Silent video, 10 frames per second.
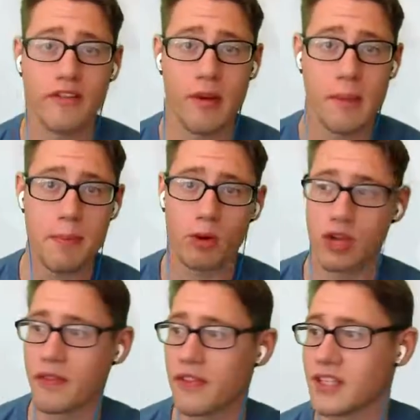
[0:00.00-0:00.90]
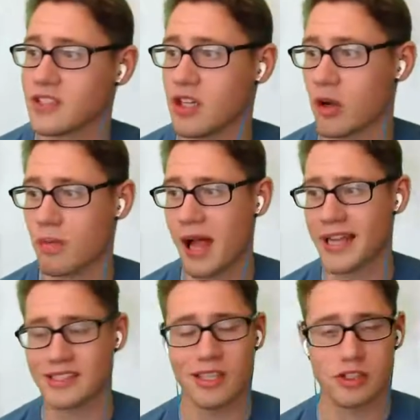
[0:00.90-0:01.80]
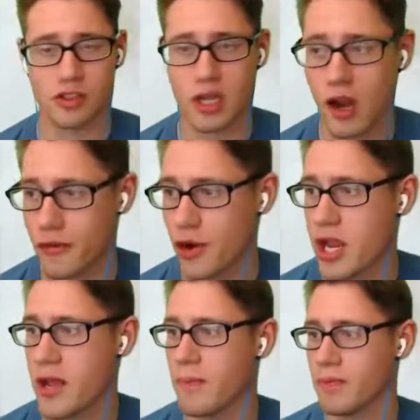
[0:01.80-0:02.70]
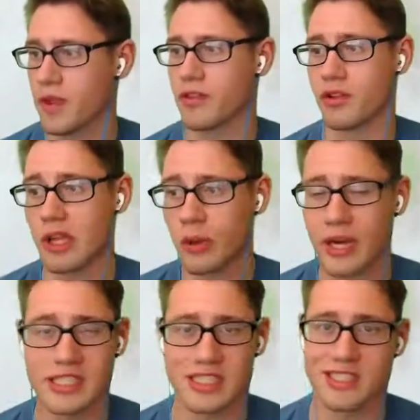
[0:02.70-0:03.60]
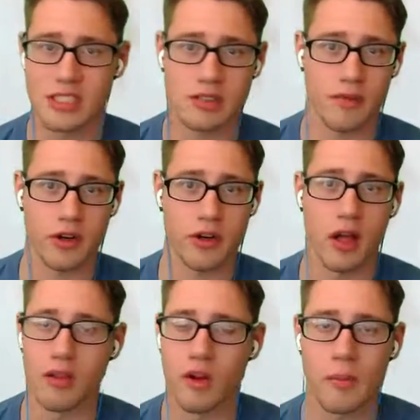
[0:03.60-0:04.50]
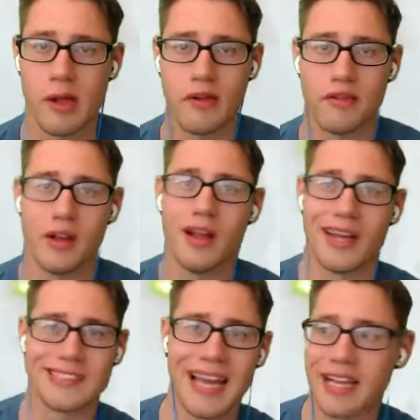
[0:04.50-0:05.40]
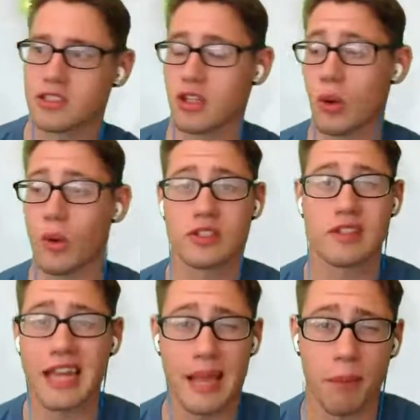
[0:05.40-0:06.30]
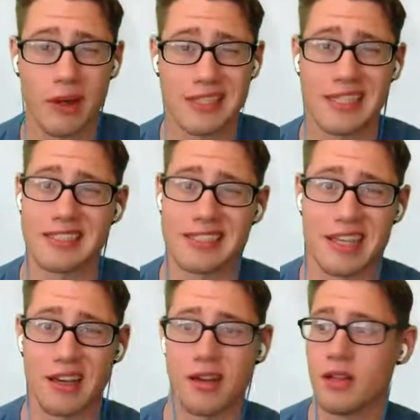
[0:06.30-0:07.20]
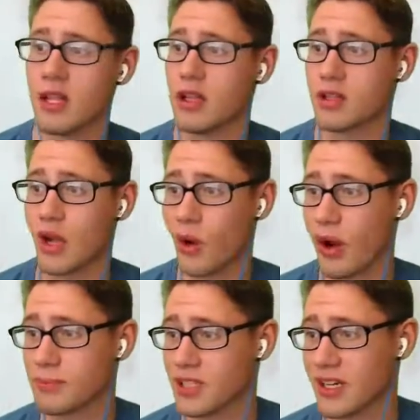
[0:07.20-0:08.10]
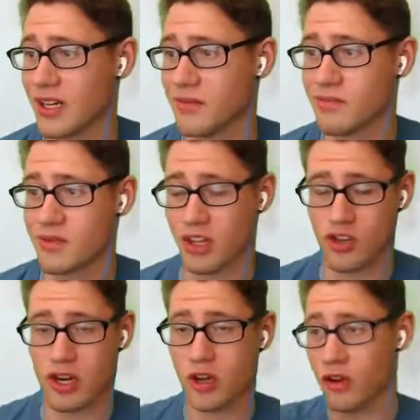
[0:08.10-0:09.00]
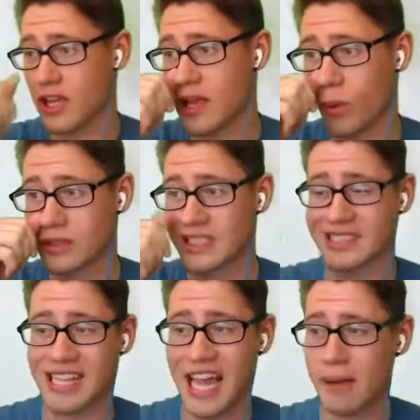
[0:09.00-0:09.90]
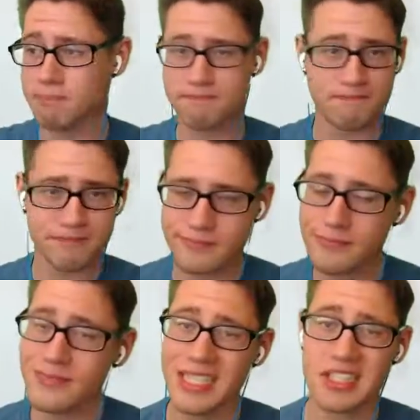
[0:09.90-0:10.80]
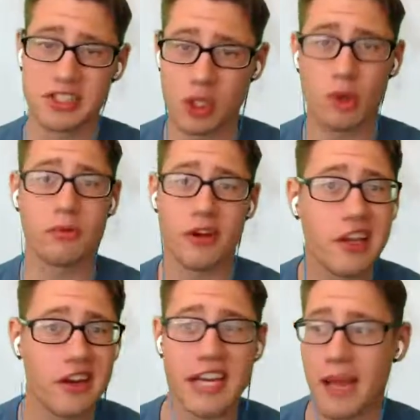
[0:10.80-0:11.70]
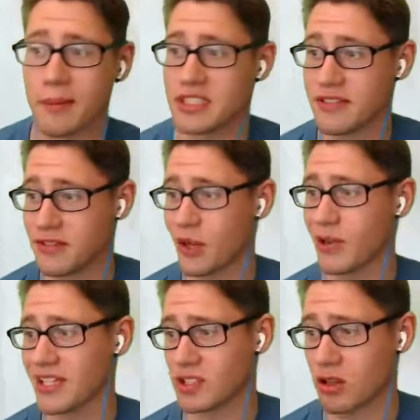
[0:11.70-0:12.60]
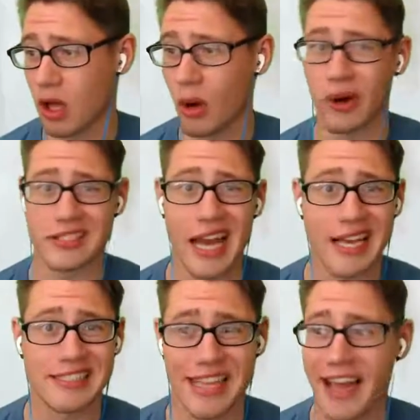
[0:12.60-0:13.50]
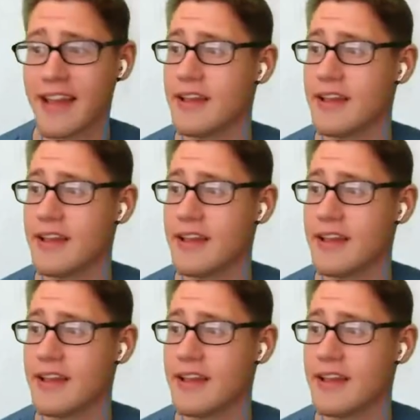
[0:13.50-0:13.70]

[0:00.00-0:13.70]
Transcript: people run this, Black Sludge Recovery, the Liquidation just for a little bit of attacks. Once they get poisoned, it's going to go up to the critical hit with the stab. He's doing pretty good damage even though he has a low attack stat.